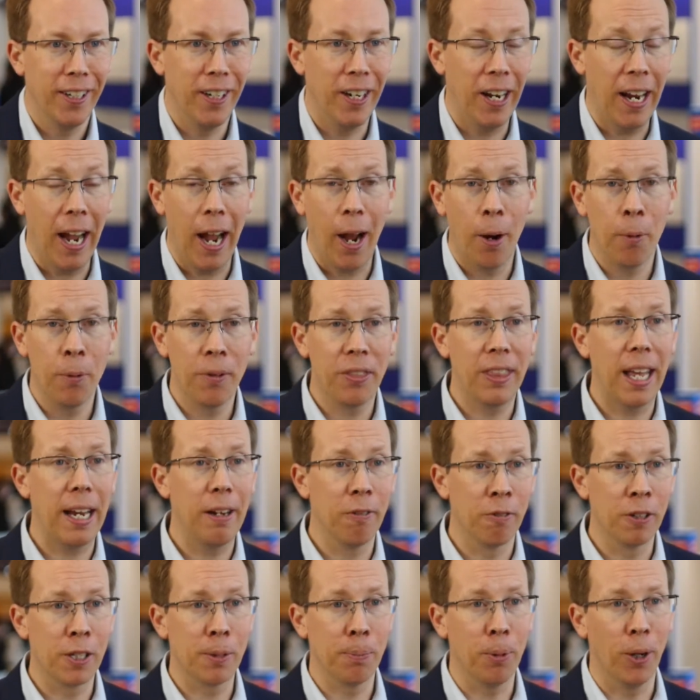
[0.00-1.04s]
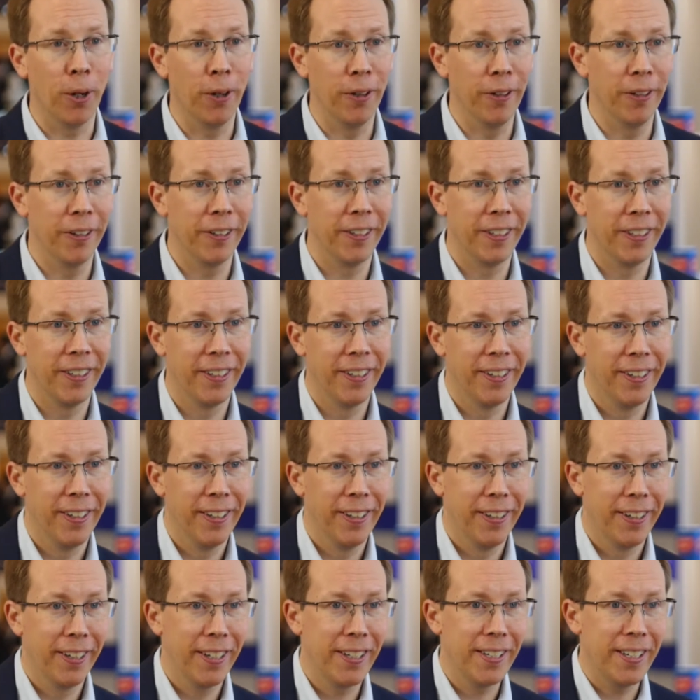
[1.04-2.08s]
How would they respond?
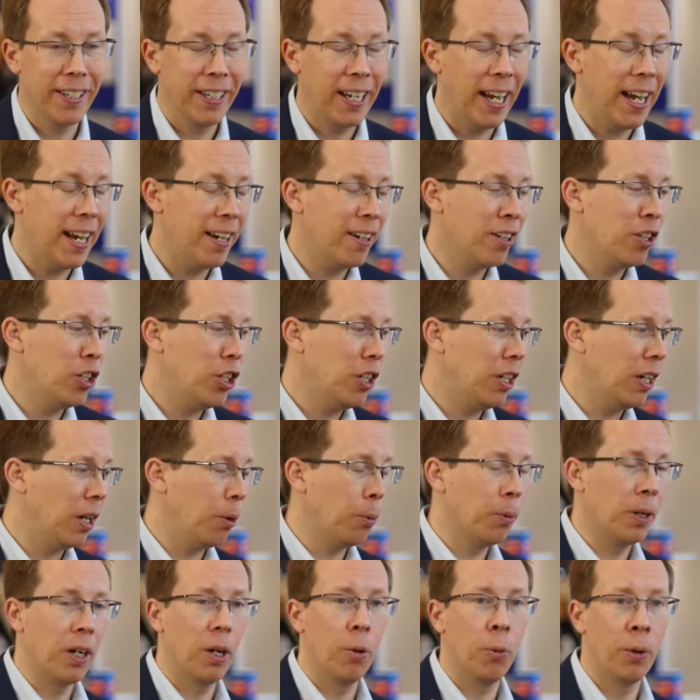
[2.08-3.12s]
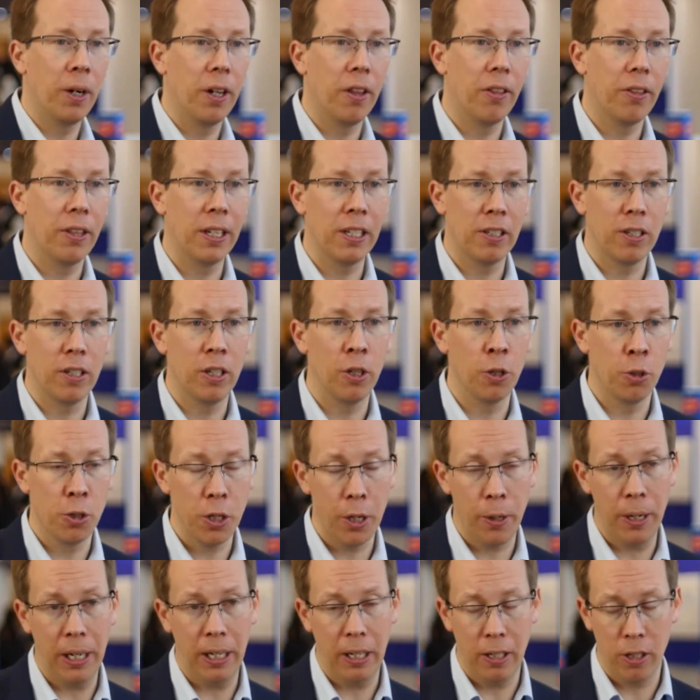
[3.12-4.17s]
Because again, one of the things that you're
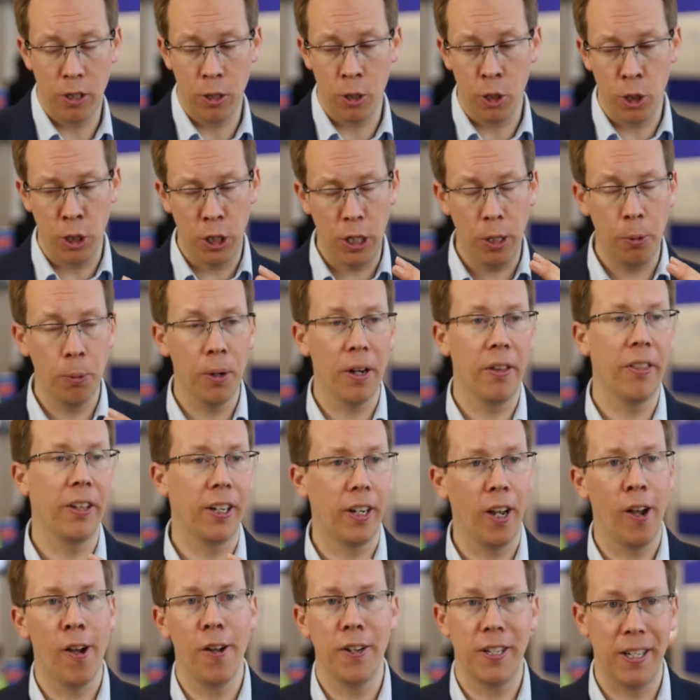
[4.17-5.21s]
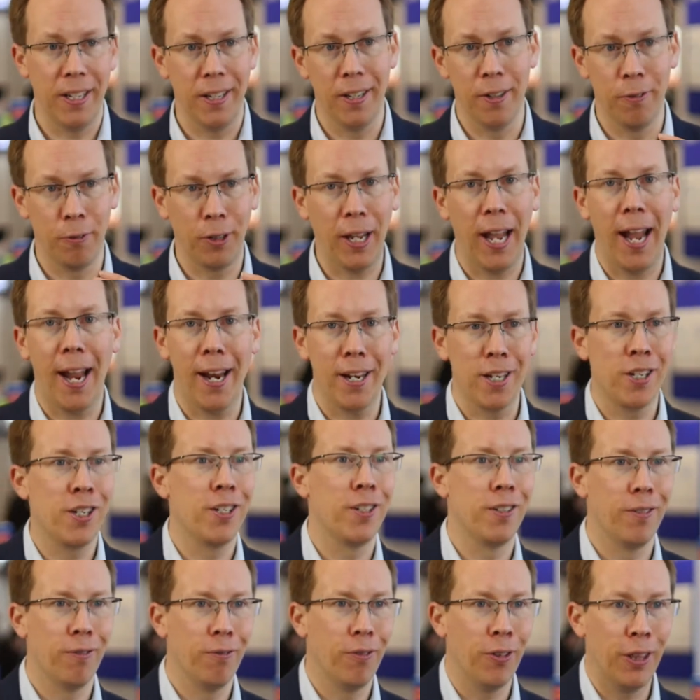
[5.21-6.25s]
doing is you are the guardian of cash
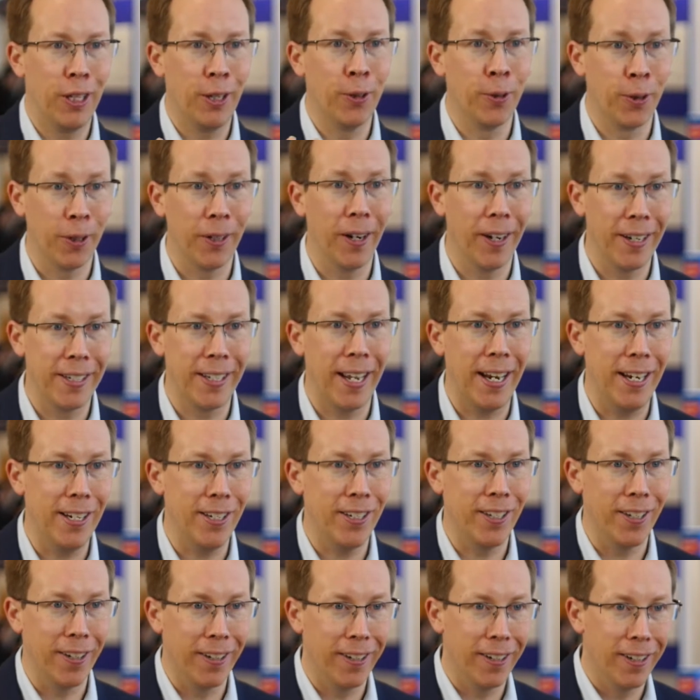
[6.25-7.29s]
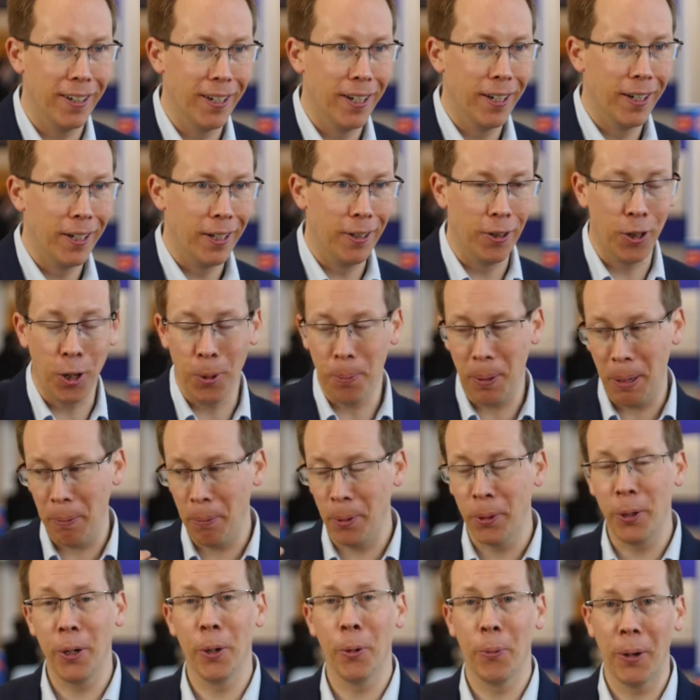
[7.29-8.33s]
for the organisation. You've got
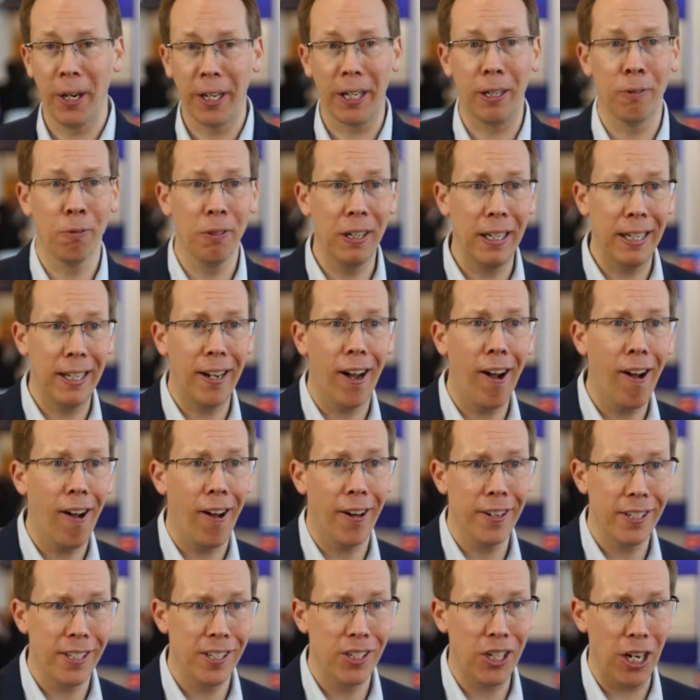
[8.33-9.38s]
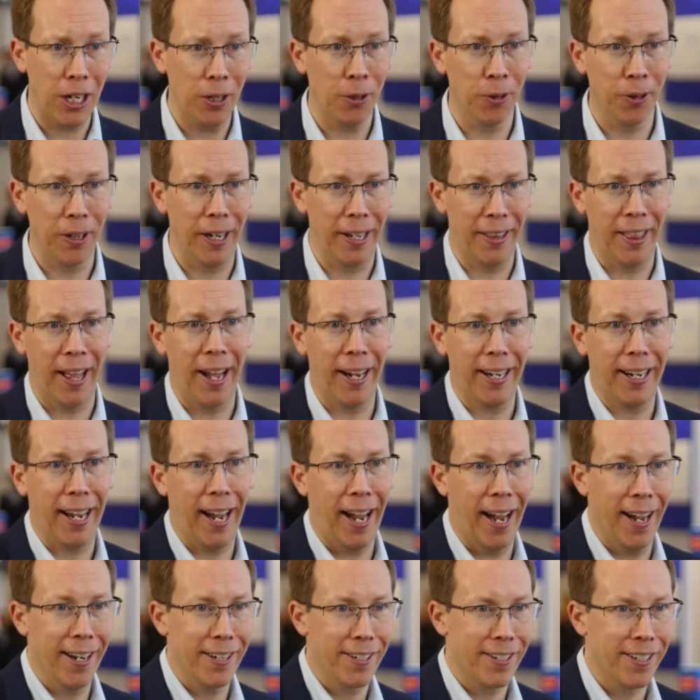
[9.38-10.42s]
people who are working really hard to generate that
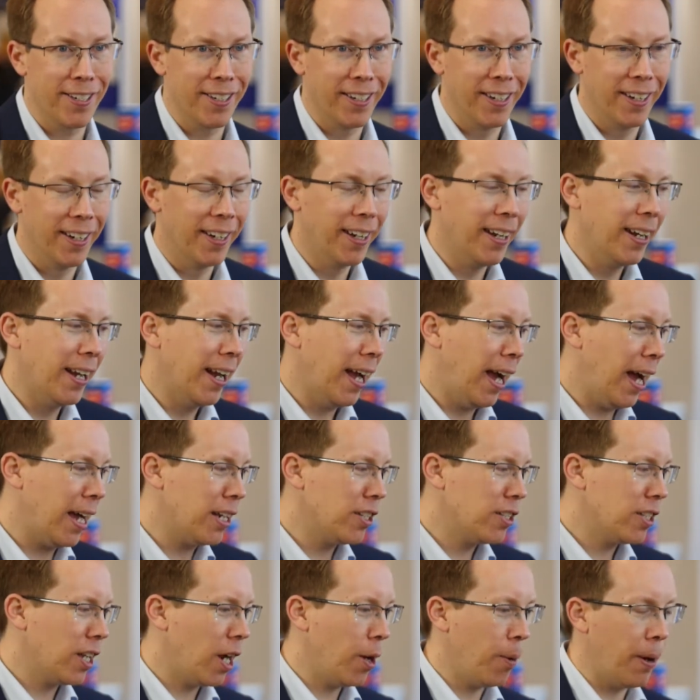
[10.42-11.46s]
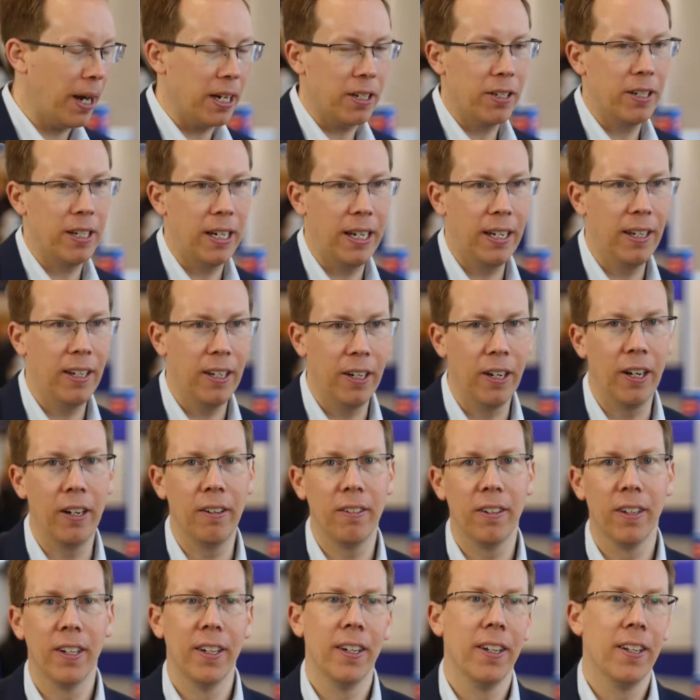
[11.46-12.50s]
cash. And so actually,
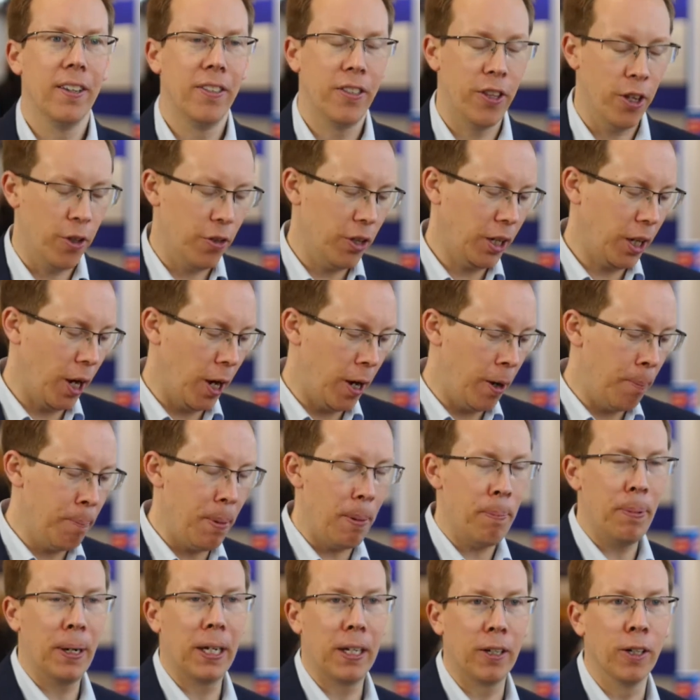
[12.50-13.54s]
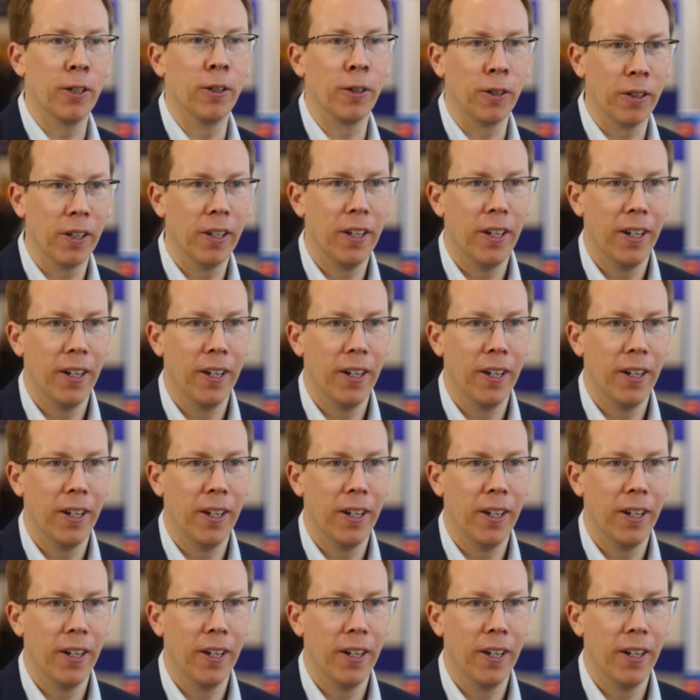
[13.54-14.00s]
the kind of biblical